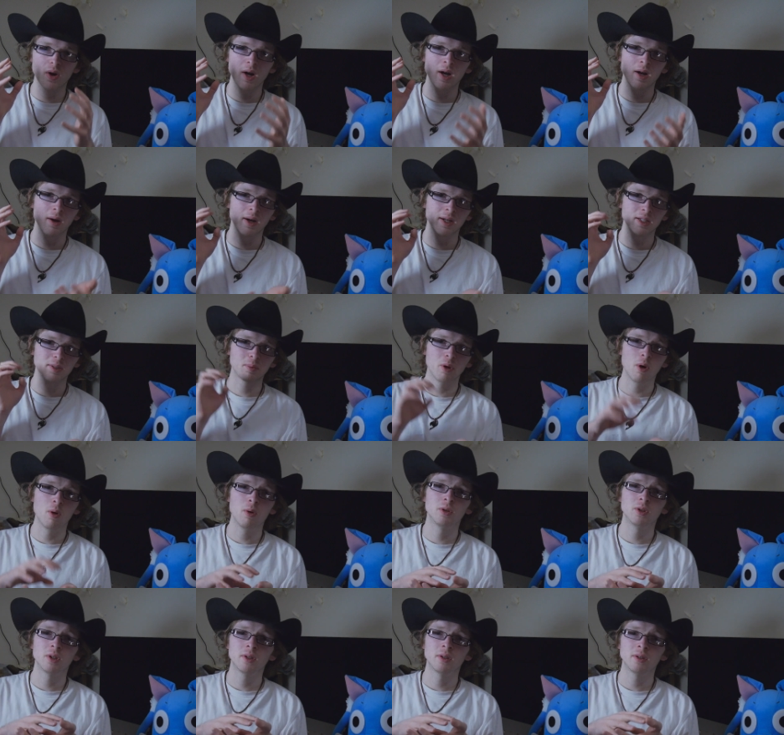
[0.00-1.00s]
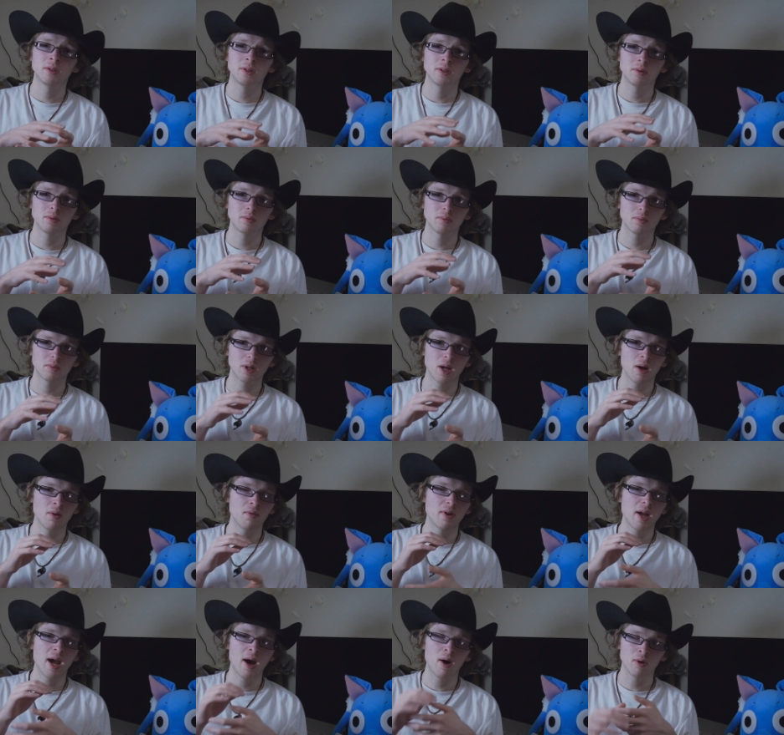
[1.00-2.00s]
to create an explosion
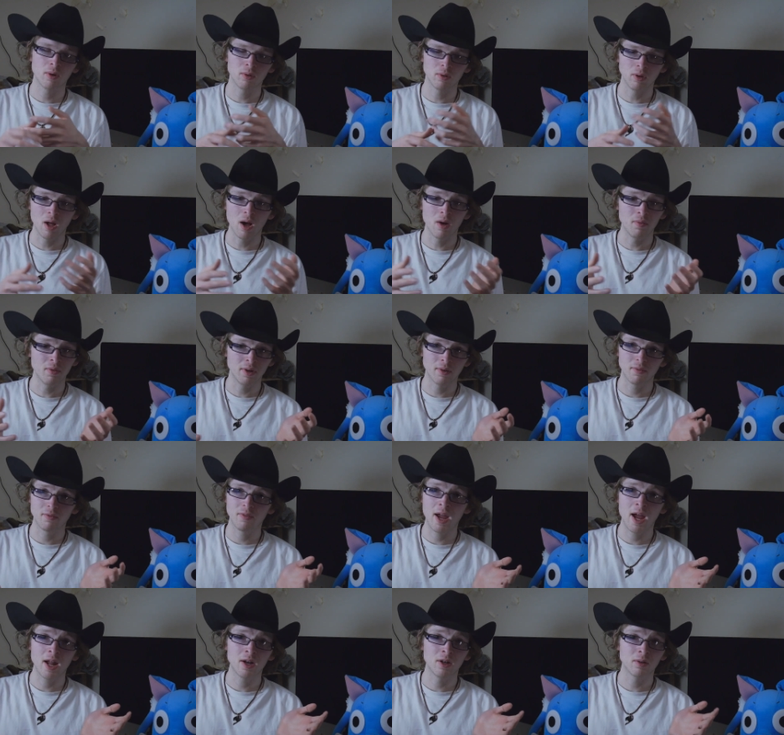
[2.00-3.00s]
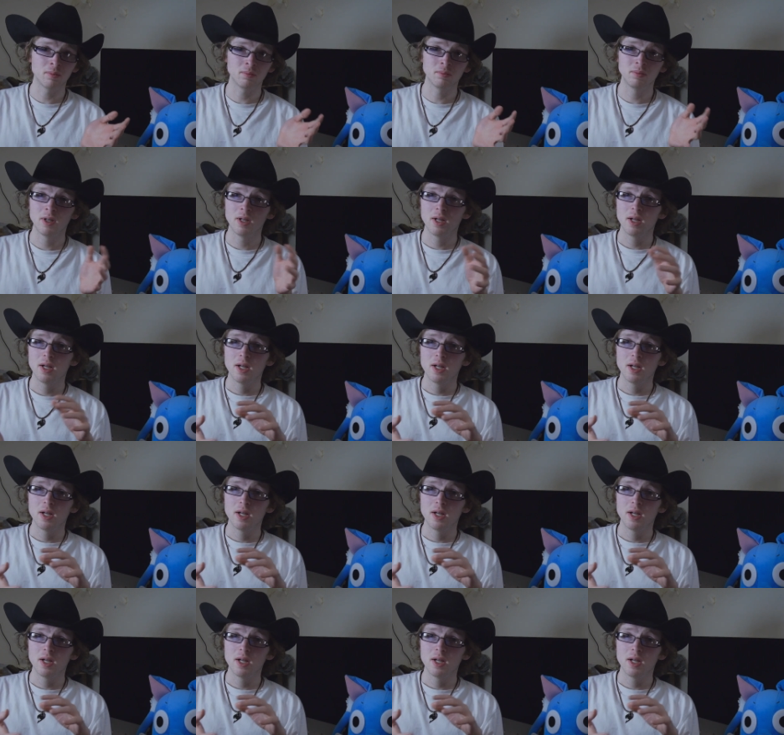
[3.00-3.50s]
of counter love in the fandom.